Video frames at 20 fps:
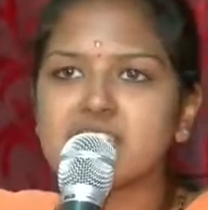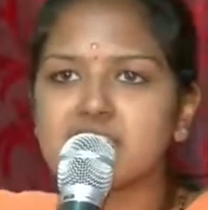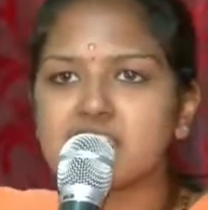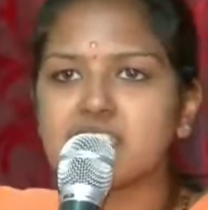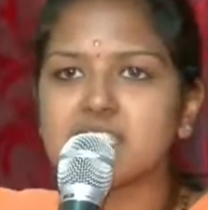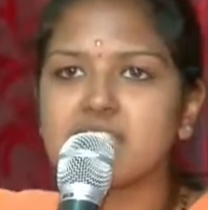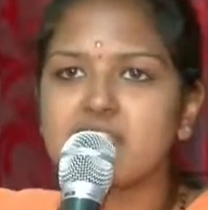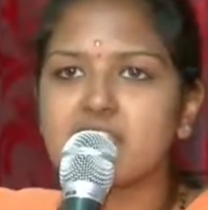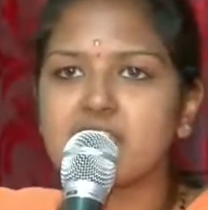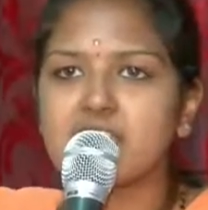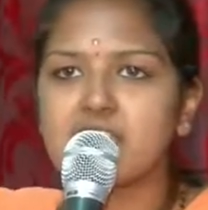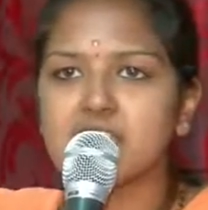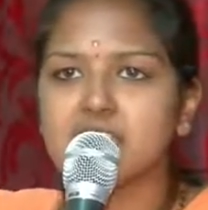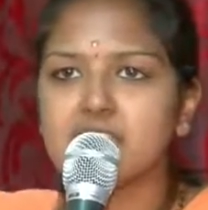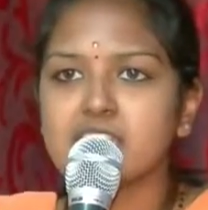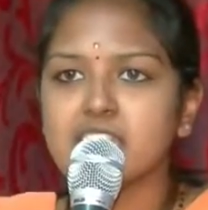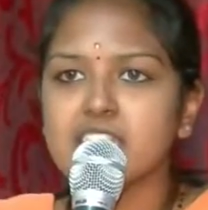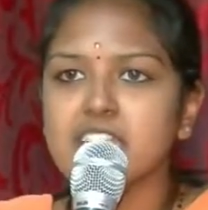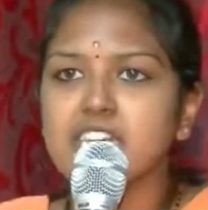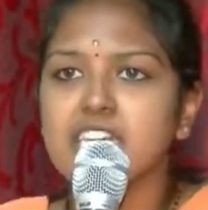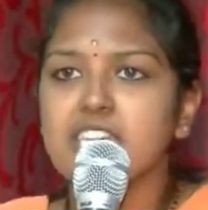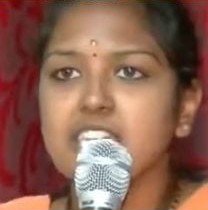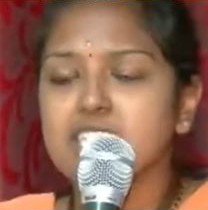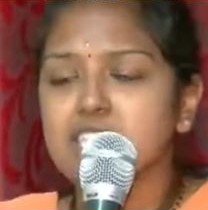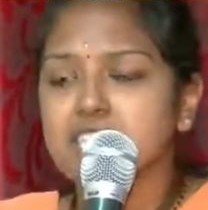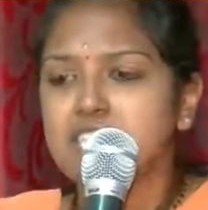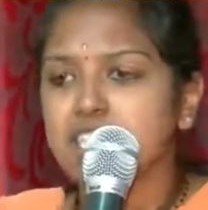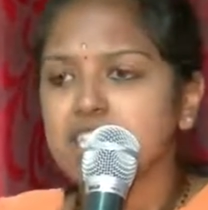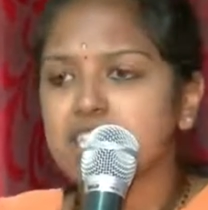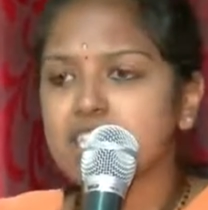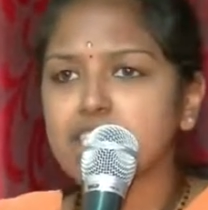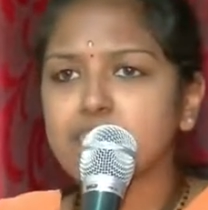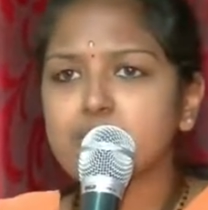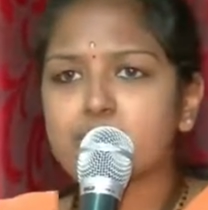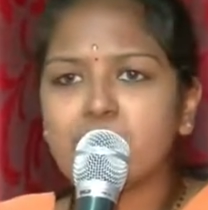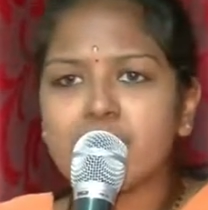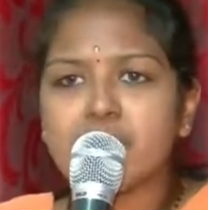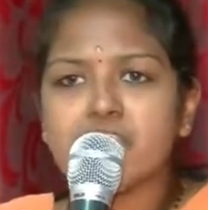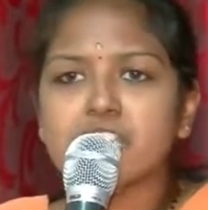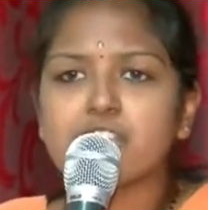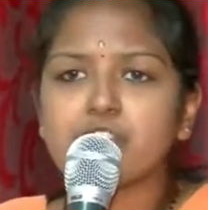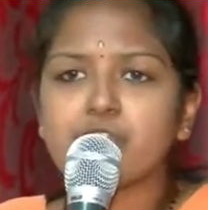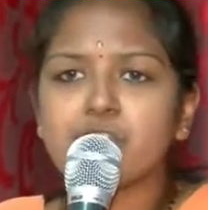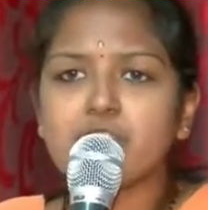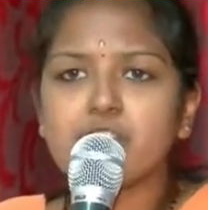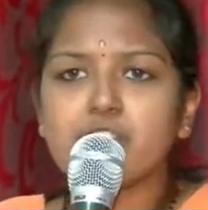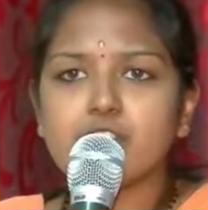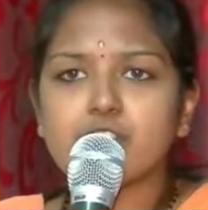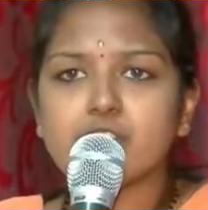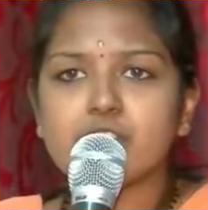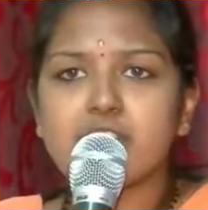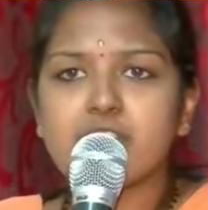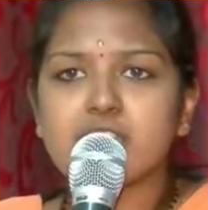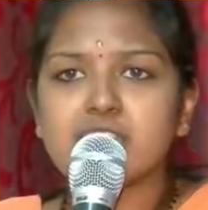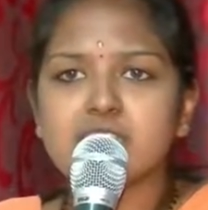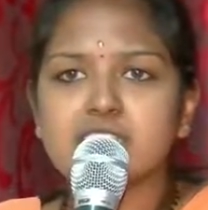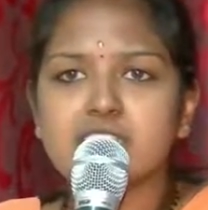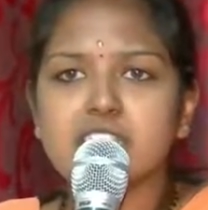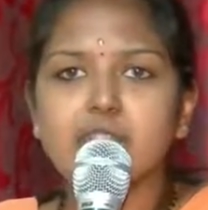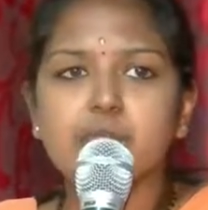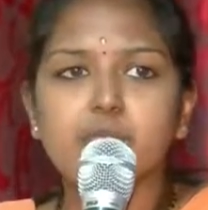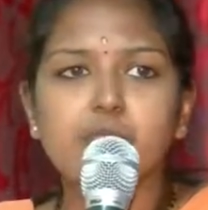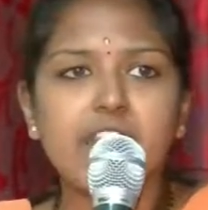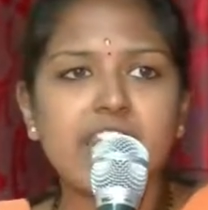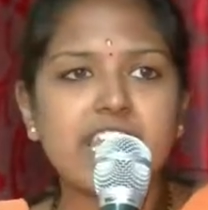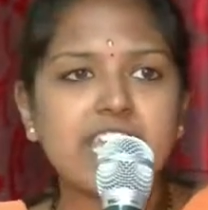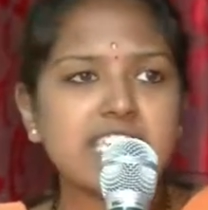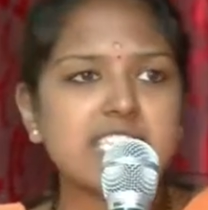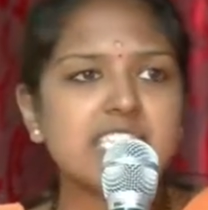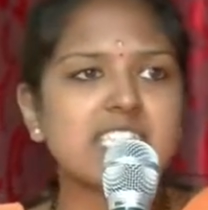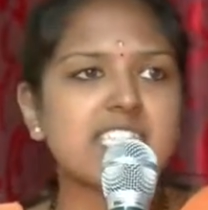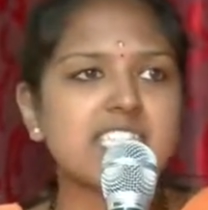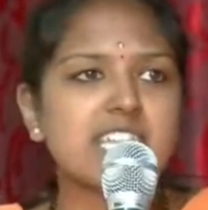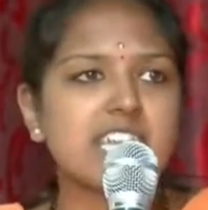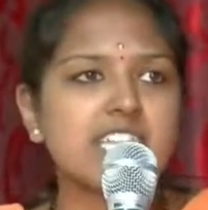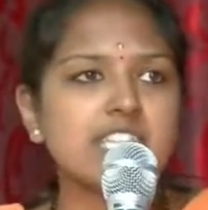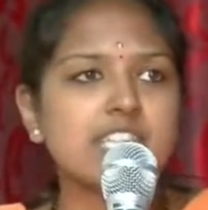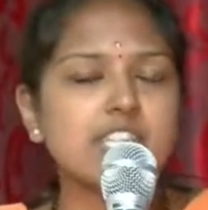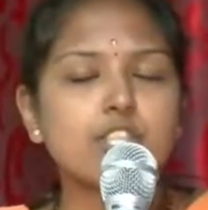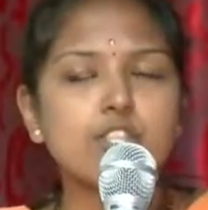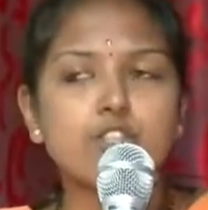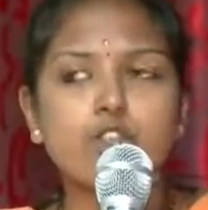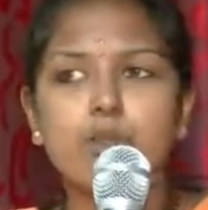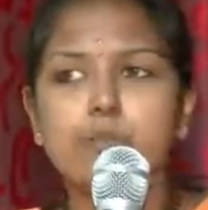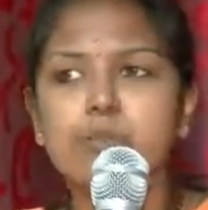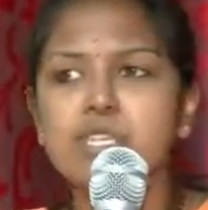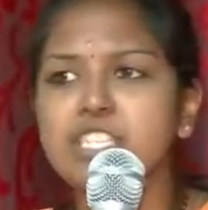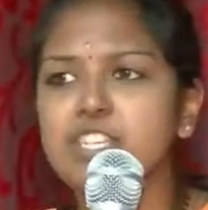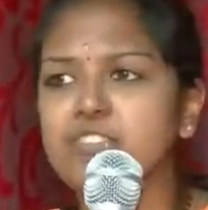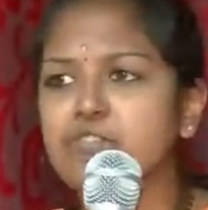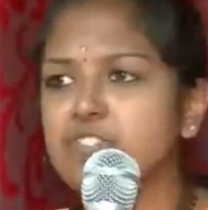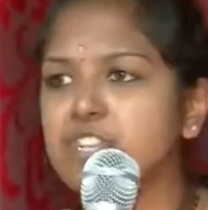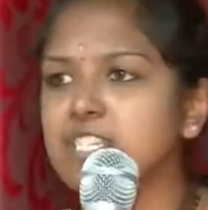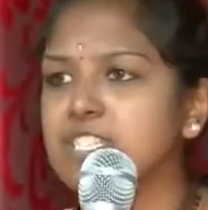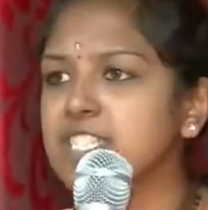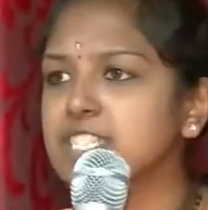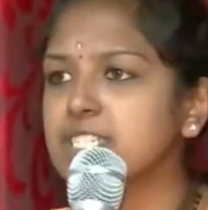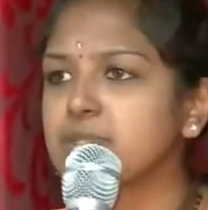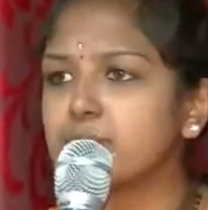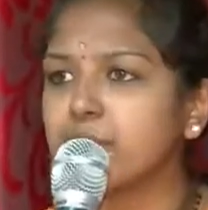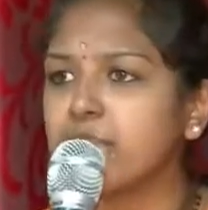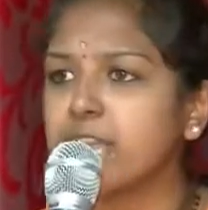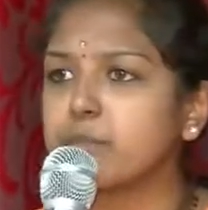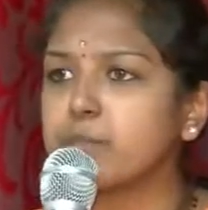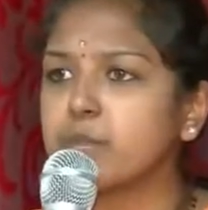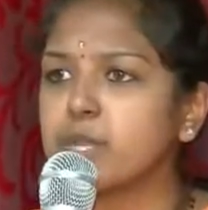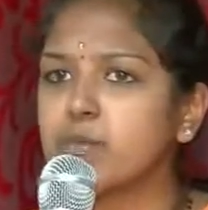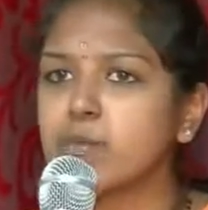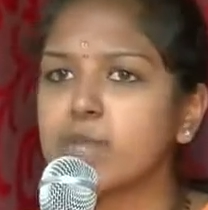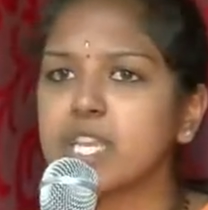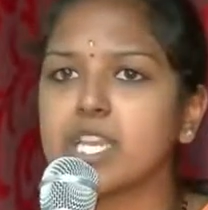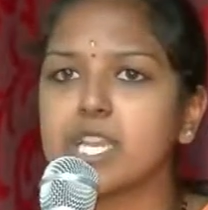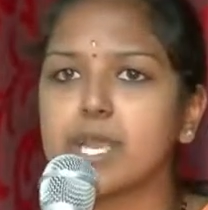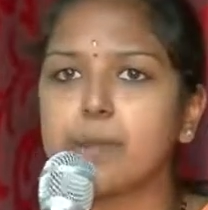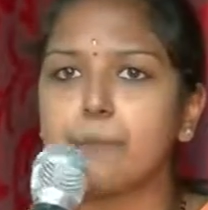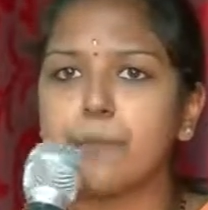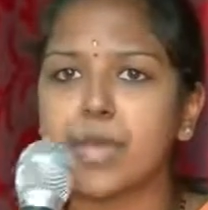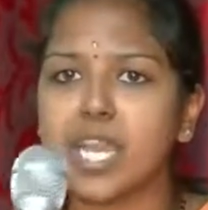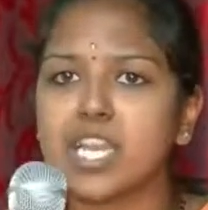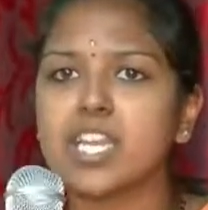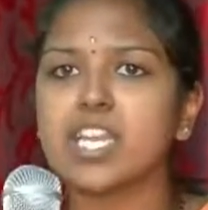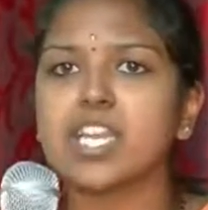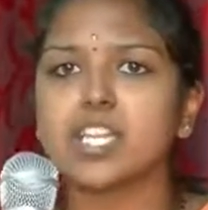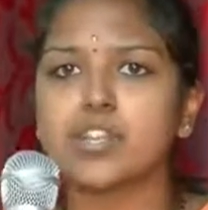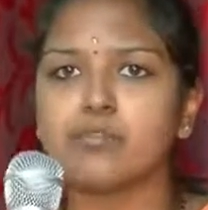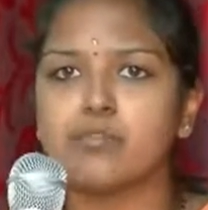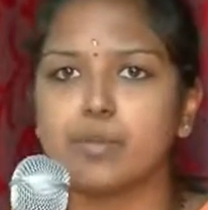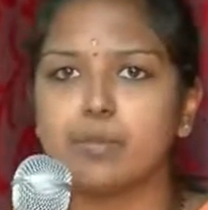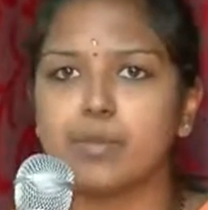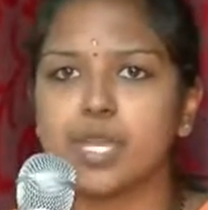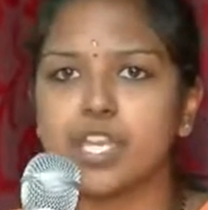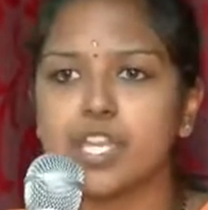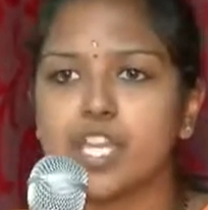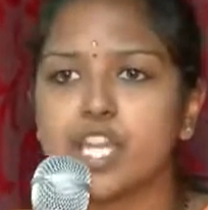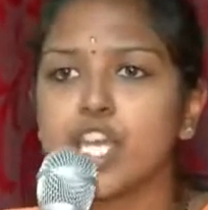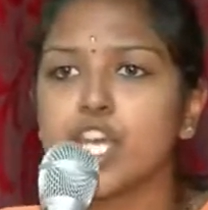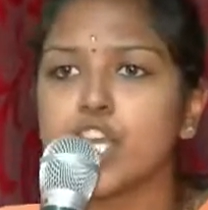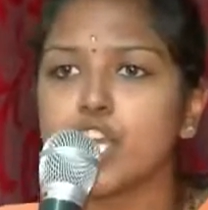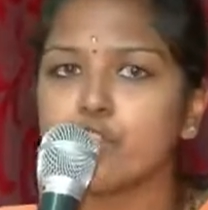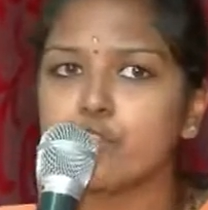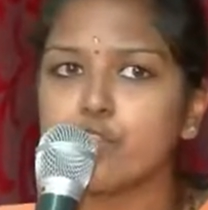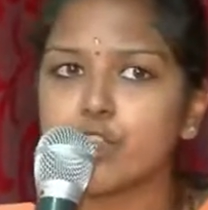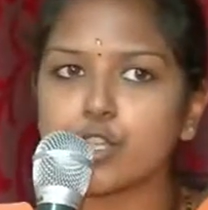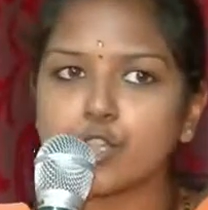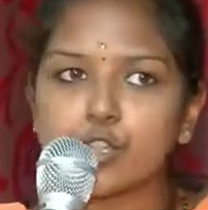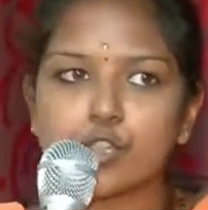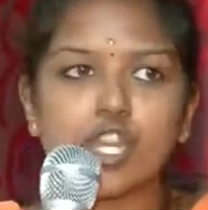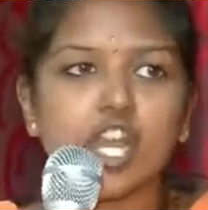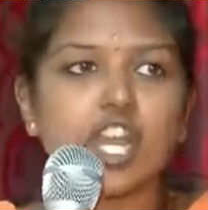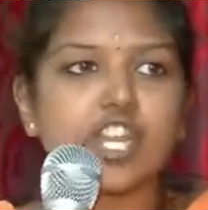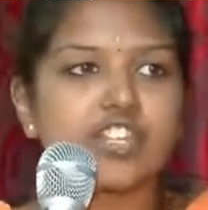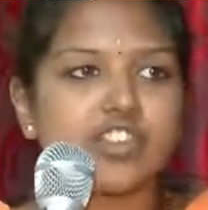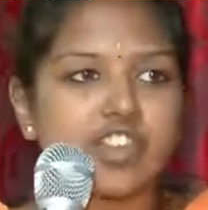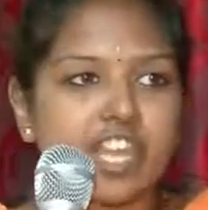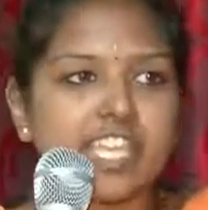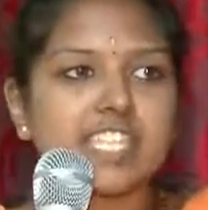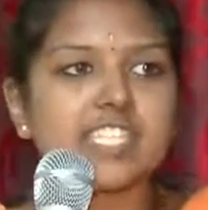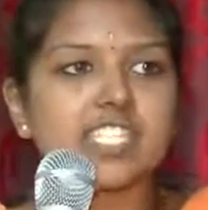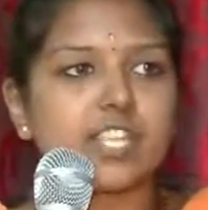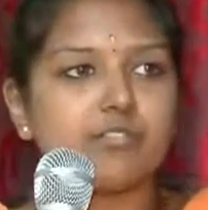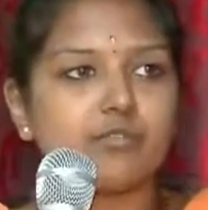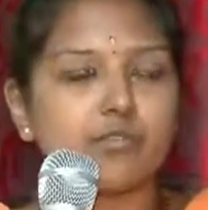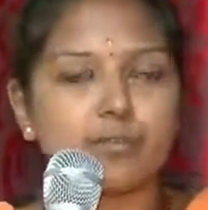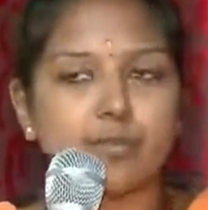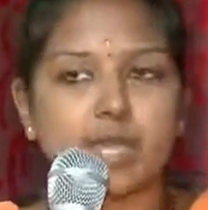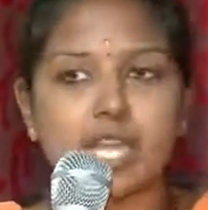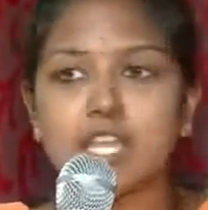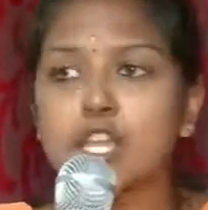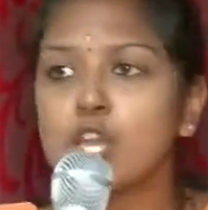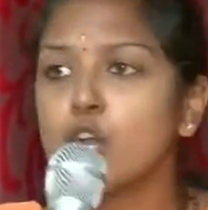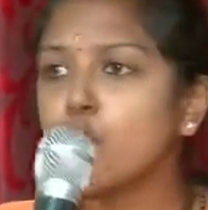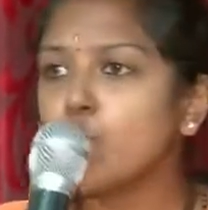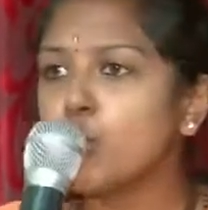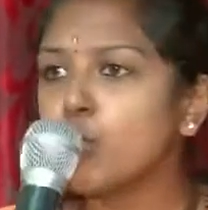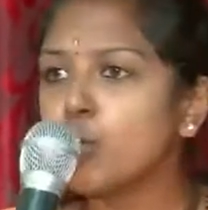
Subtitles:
is telling. It is very difficult to understand why in this country so much difference is made between a man and a woman. If you do not raise the woman, who